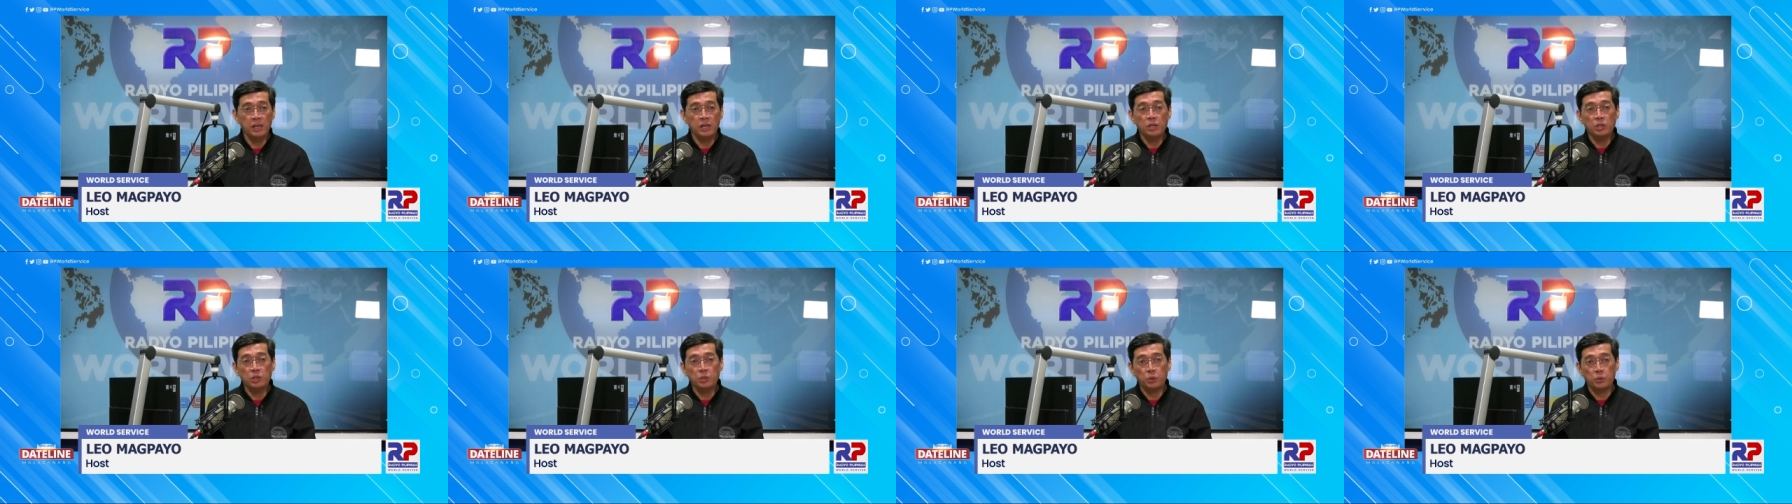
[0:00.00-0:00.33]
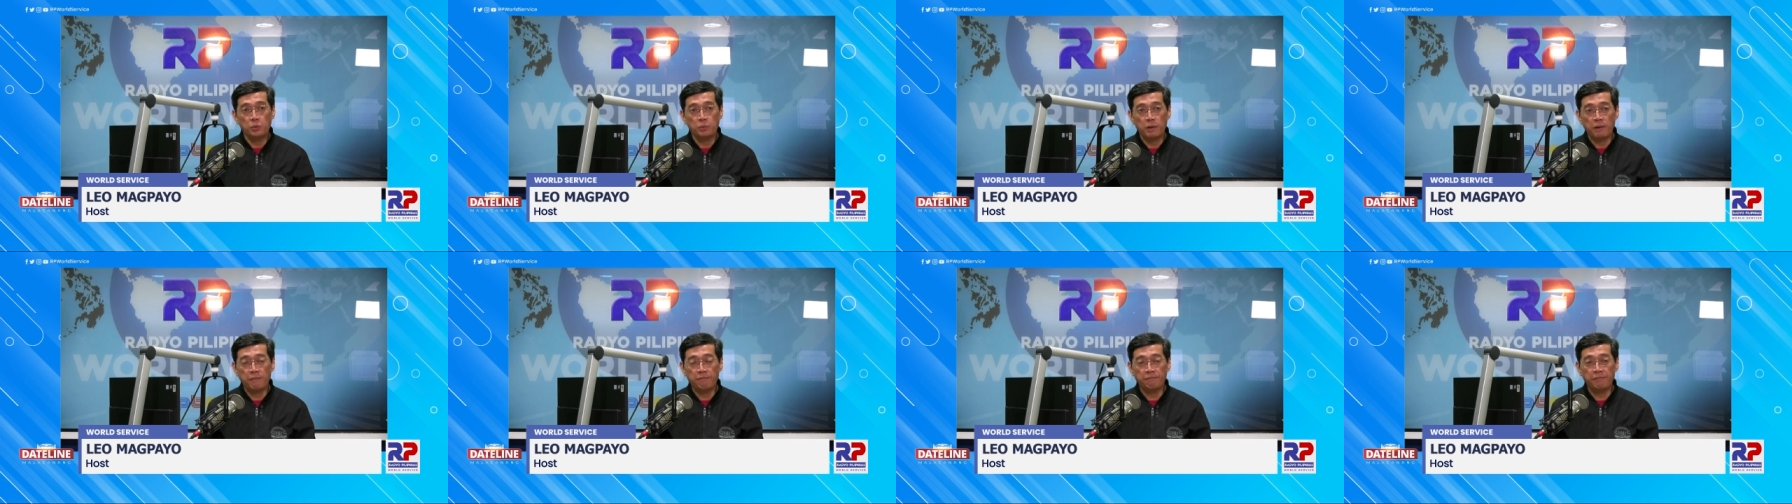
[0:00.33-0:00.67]
to
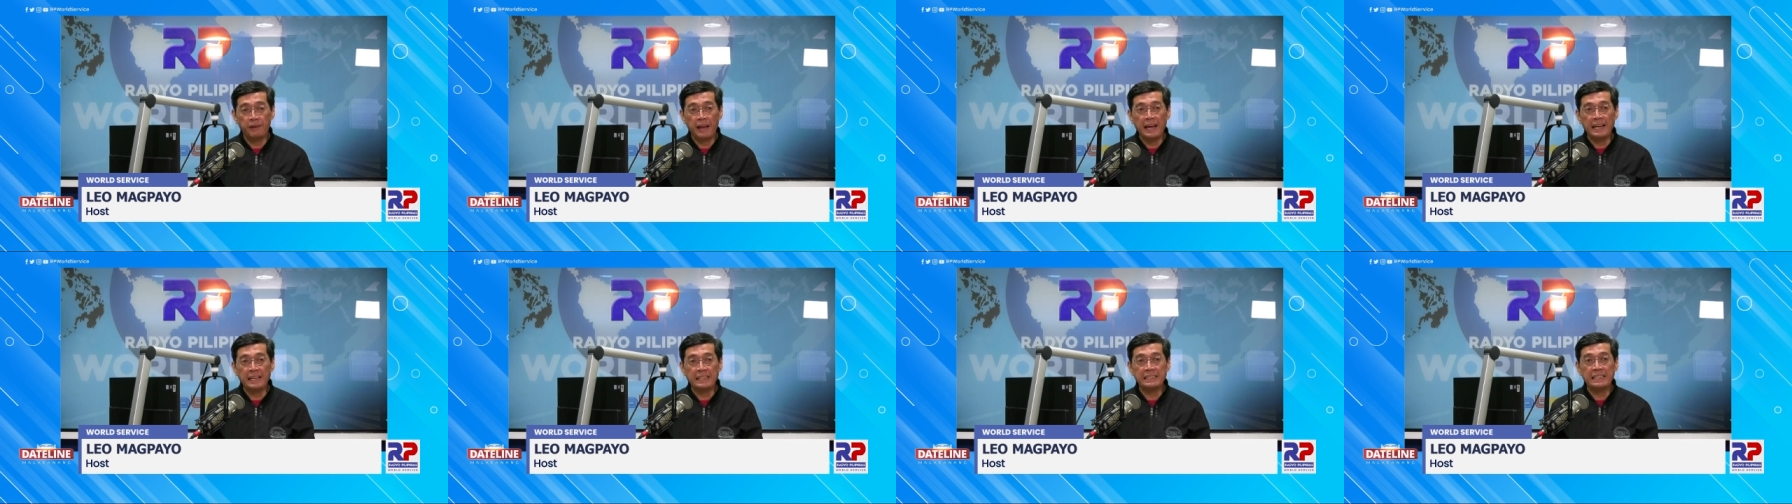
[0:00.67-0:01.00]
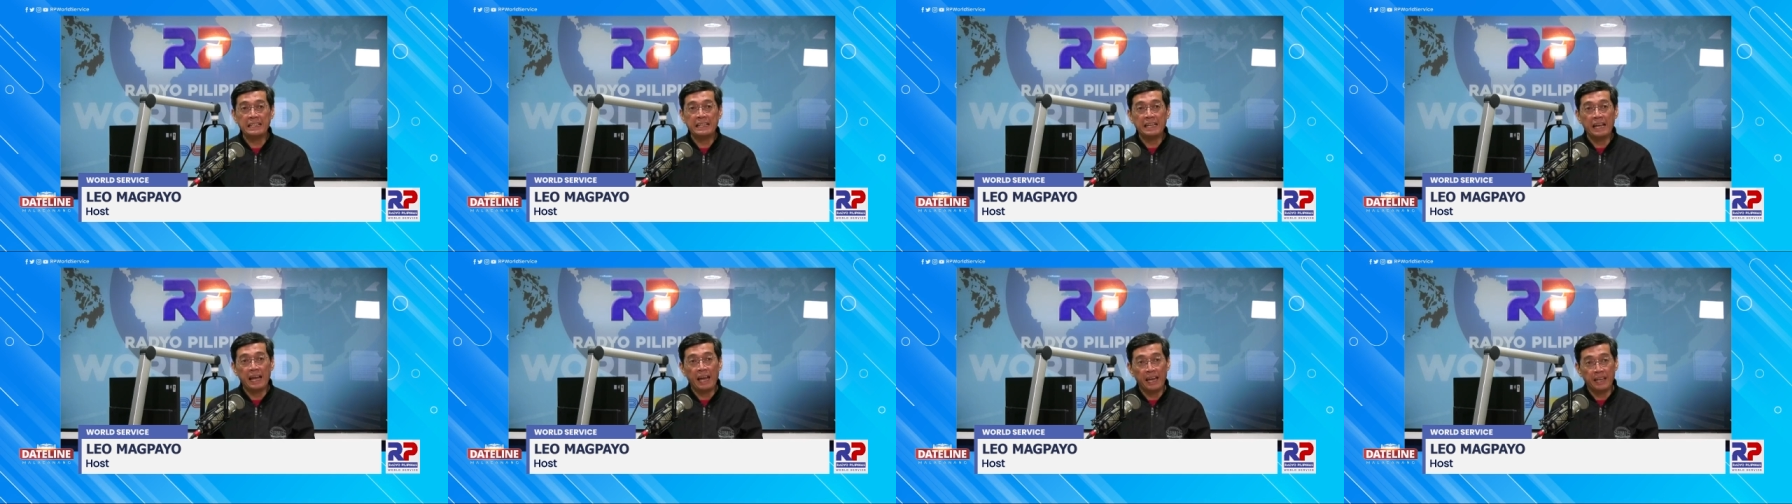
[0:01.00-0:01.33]
reflect
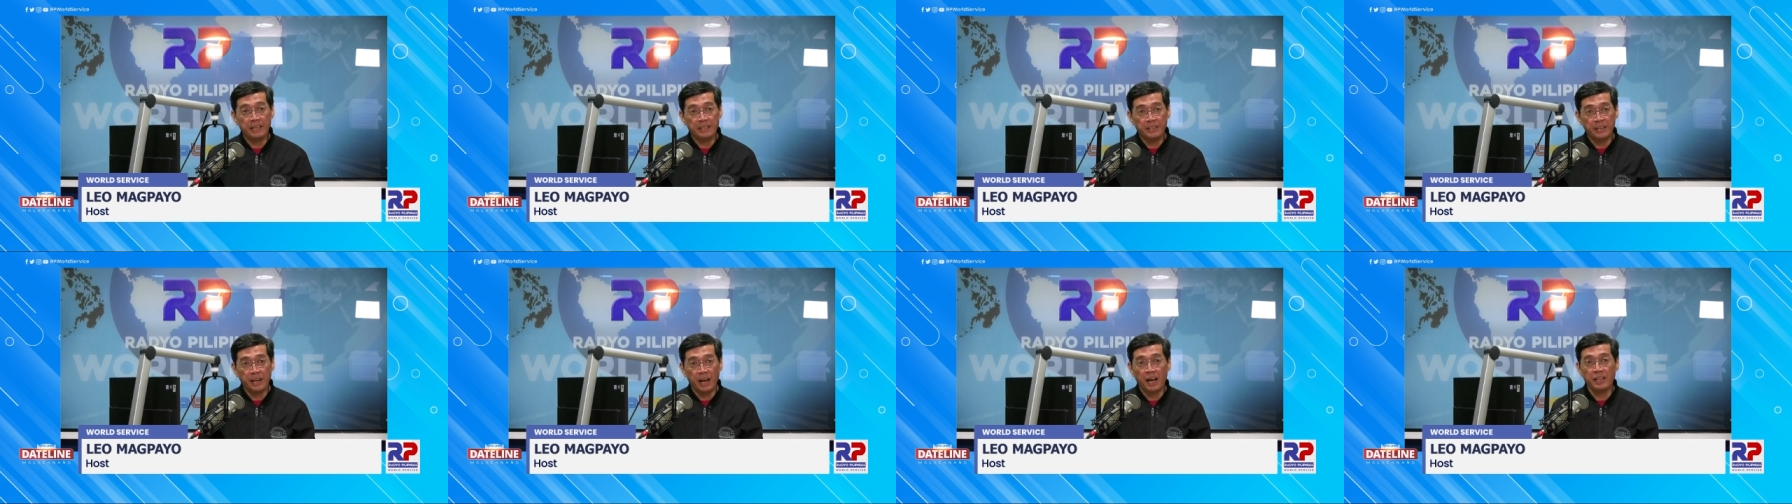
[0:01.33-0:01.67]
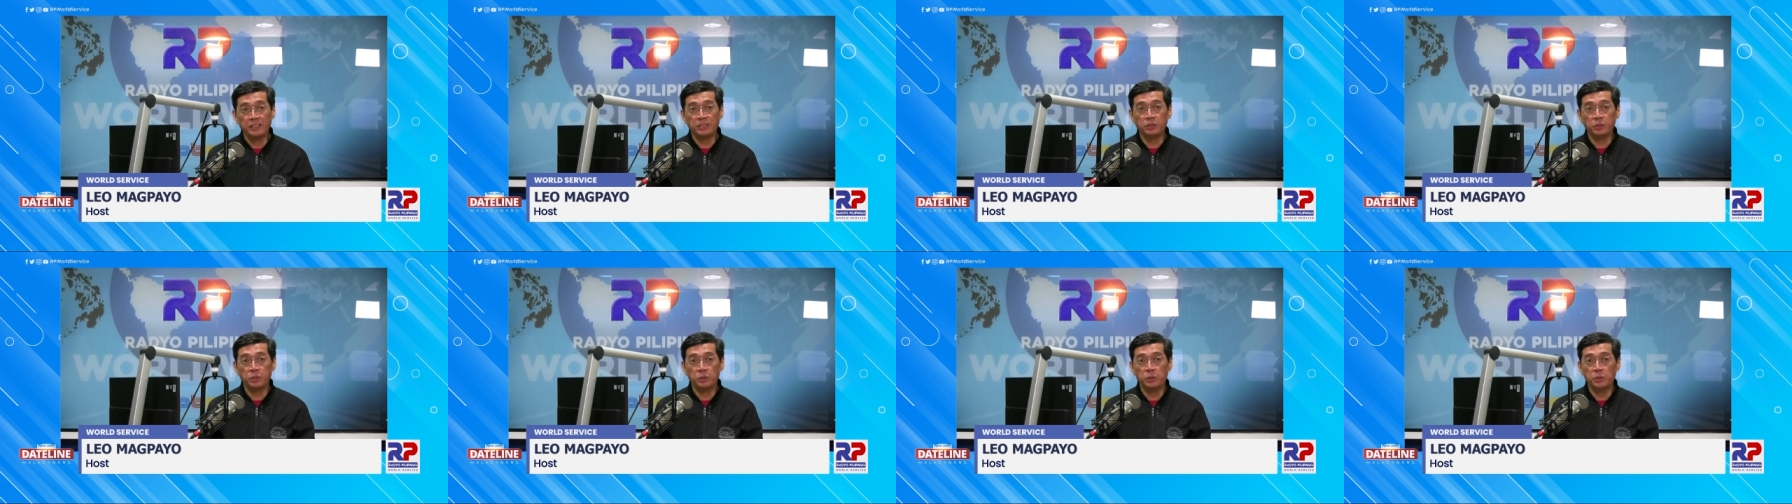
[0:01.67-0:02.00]
and
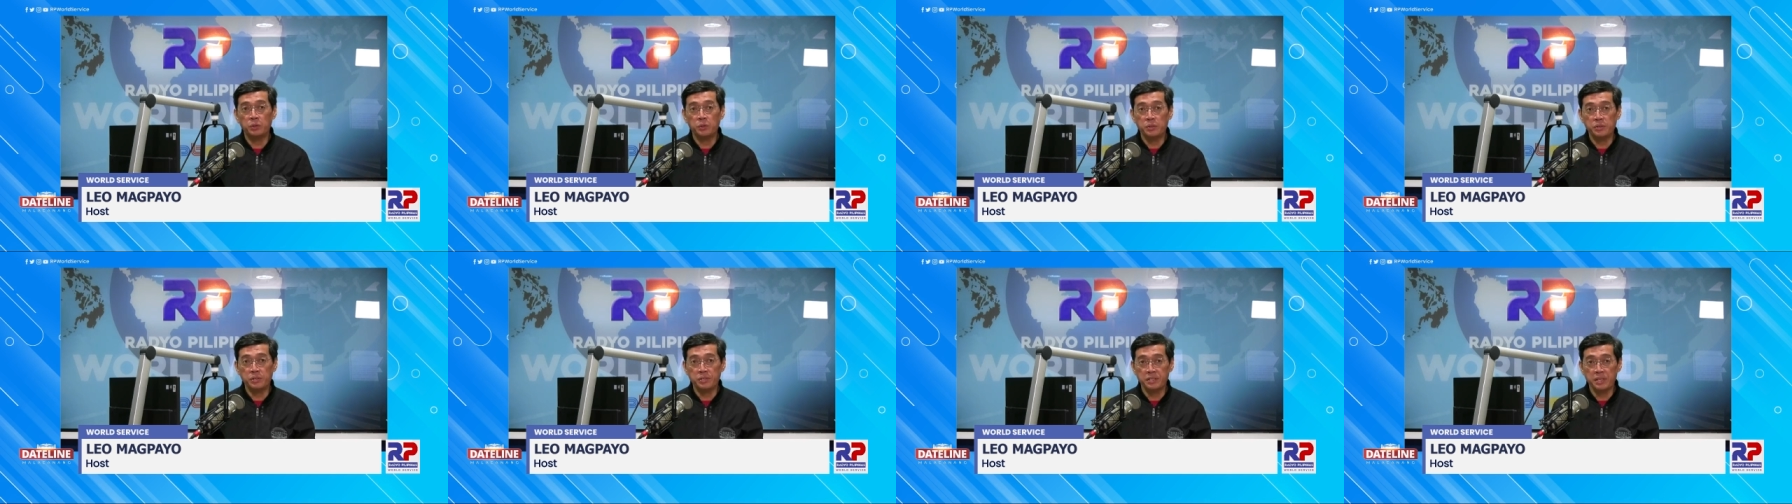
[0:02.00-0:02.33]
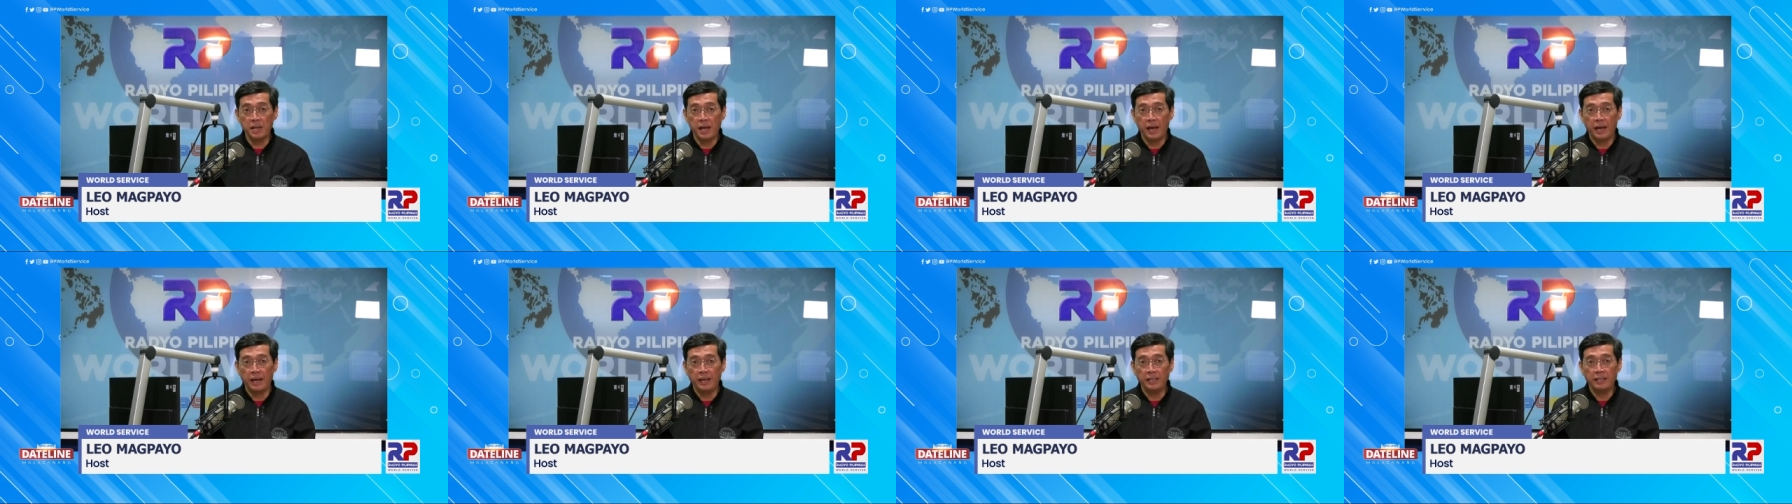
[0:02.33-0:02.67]
not to lose
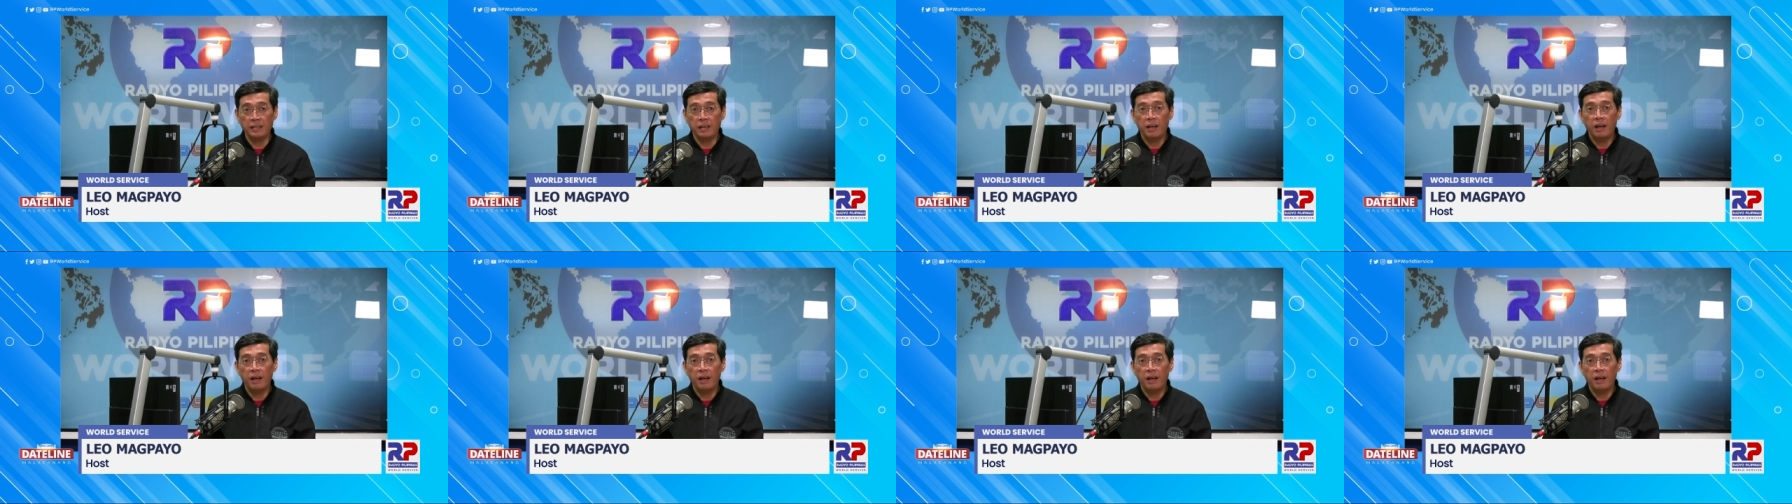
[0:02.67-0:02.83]
sight